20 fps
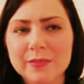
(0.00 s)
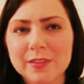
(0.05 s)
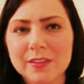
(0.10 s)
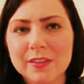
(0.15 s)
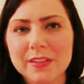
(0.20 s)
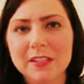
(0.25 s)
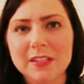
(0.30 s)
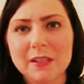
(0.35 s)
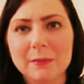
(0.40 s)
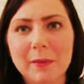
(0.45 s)

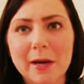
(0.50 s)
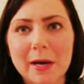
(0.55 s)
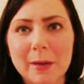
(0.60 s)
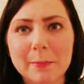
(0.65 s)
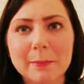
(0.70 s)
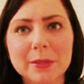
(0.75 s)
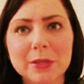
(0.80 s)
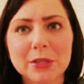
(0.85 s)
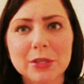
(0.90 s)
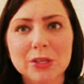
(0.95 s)
teeny
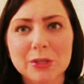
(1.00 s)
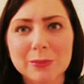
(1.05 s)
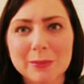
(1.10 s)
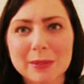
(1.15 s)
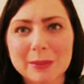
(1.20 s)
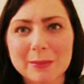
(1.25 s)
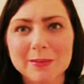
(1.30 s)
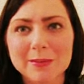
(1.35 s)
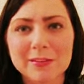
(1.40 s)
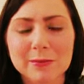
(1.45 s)
bopper,
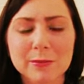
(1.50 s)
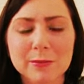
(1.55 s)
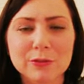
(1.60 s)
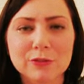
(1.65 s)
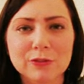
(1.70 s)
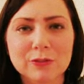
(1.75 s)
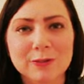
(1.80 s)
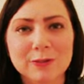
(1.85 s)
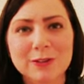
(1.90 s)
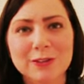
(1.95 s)
maybe some of the
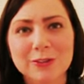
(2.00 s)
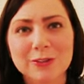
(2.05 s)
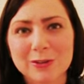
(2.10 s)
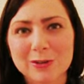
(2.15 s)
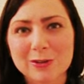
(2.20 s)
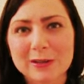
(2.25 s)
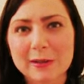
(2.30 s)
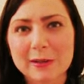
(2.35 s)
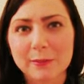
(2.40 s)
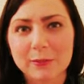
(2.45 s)
shorter
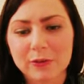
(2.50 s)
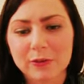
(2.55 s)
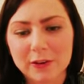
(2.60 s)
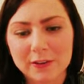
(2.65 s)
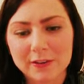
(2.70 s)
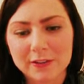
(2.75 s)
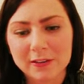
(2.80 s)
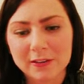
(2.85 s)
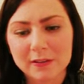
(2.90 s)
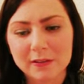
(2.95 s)
club
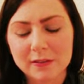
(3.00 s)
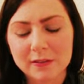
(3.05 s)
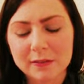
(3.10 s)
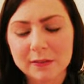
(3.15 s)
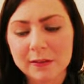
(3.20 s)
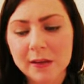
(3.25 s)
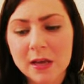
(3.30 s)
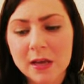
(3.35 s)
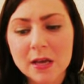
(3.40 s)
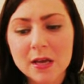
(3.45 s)

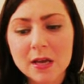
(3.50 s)
dresses.